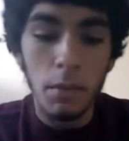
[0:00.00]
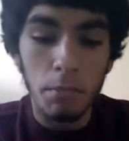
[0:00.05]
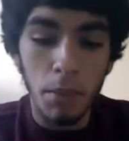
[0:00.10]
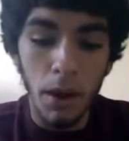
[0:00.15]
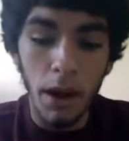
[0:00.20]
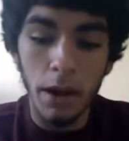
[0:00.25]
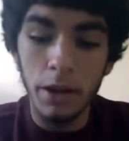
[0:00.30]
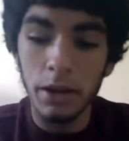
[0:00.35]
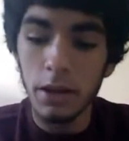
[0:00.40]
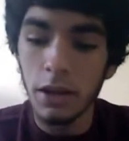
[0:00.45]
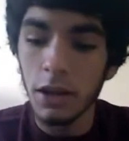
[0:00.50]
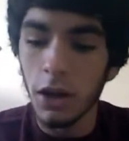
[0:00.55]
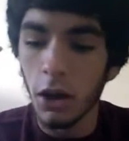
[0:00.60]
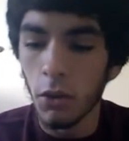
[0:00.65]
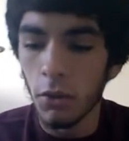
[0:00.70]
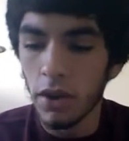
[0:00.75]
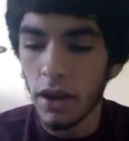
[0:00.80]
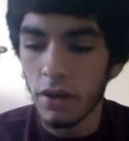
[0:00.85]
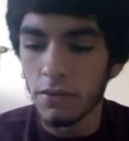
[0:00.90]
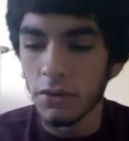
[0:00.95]
But,
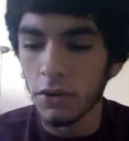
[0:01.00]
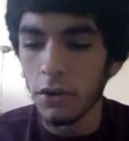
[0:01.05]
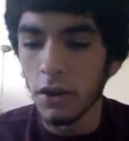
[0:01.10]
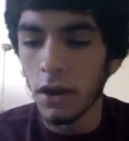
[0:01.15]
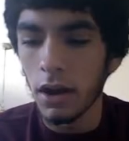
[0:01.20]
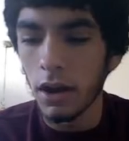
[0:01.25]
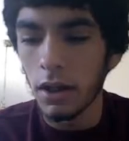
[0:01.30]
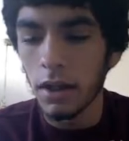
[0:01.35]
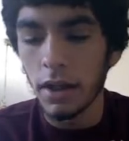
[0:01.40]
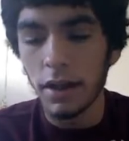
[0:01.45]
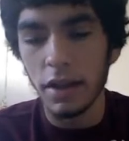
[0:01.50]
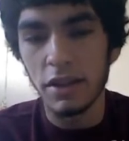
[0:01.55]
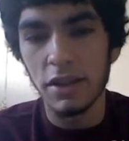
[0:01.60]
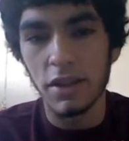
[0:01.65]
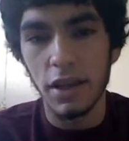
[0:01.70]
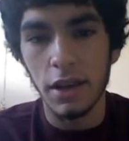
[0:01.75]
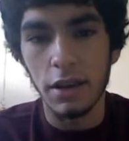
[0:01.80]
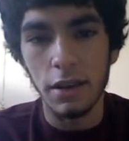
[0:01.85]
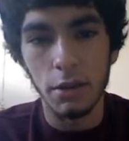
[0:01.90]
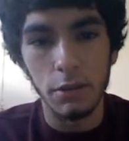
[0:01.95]
whatever, like I
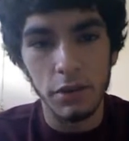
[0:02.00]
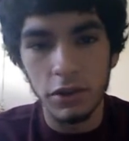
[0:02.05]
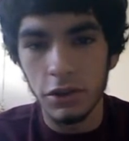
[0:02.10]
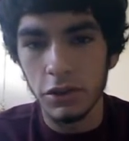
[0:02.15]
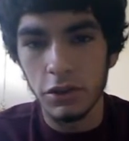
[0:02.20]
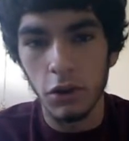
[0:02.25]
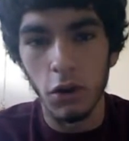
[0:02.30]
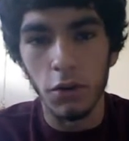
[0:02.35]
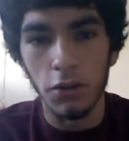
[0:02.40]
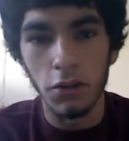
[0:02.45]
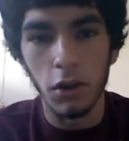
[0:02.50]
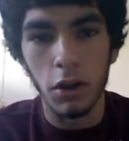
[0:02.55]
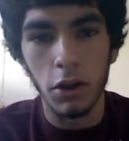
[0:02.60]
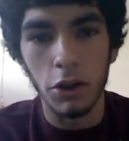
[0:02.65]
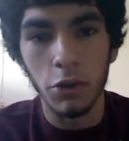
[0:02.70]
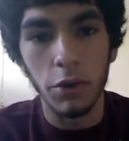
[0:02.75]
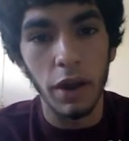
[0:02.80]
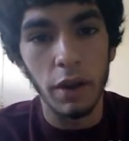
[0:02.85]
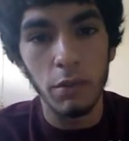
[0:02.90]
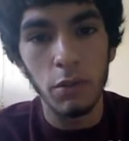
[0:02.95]
said, it was just overall a
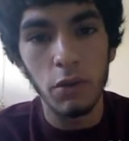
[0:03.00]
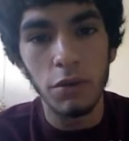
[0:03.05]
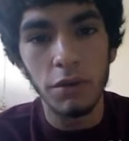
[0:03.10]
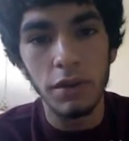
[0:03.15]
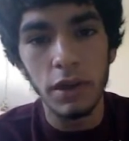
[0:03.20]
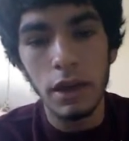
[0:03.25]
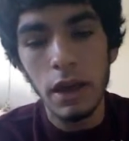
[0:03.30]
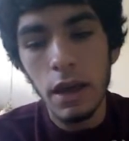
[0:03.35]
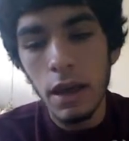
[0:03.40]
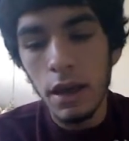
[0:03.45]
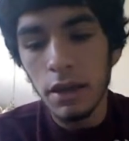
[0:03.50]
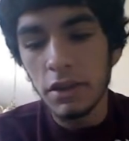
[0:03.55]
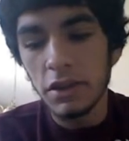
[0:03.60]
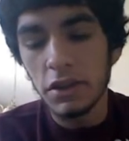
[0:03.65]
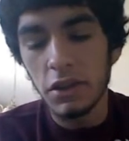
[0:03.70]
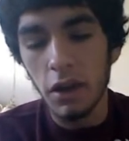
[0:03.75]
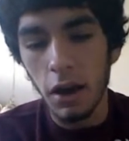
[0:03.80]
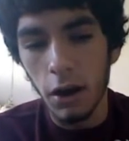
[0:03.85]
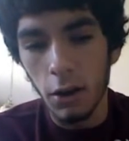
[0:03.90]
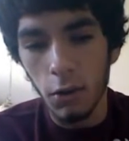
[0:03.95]
great movie,
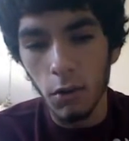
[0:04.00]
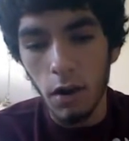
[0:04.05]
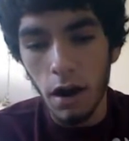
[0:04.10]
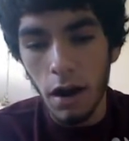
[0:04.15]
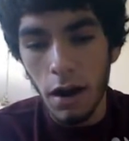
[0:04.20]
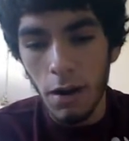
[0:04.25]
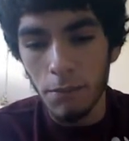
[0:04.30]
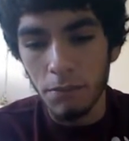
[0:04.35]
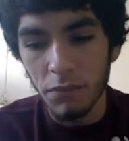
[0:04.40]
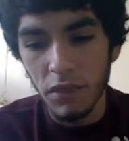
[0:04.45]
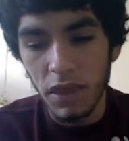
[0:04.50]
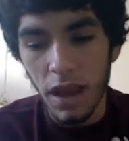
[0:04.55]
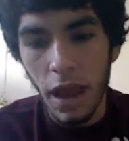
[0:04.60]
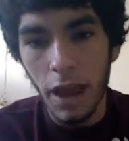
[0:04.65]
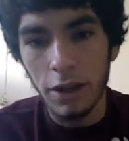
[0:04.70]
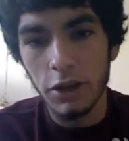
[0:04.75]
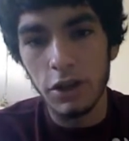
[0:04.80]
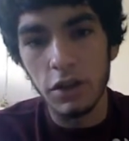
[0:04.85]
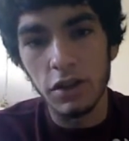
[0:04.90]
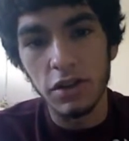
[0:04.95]
so the
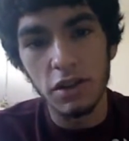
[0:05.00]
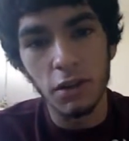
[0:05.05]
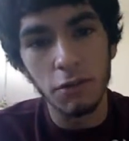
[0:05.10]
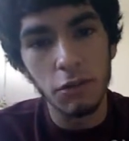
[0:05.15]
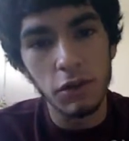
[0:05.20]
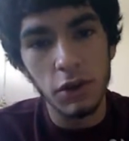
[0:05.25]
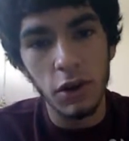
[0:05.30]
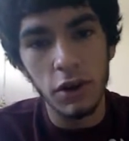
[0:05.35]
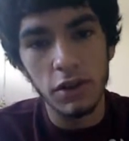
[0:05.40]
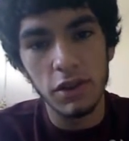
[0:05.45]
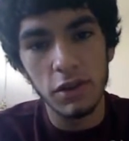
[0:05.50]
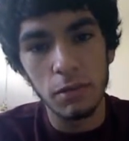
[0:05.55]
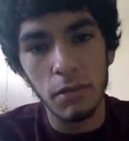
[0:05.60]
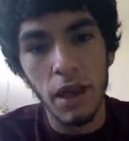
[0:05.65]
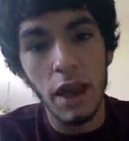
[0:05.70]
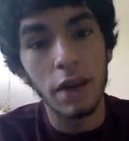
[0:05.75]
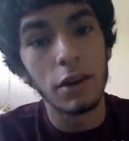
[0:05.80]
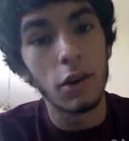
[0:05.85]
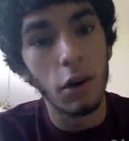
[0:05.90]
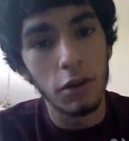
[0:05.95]
action stuff was awesome,
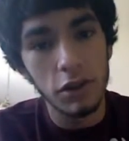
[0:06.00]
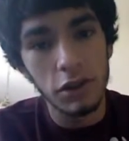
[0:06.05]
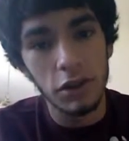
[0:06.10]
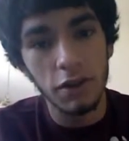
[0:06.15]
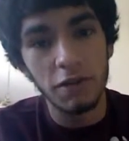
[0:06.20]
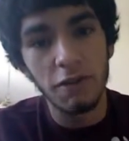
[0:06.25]
and also the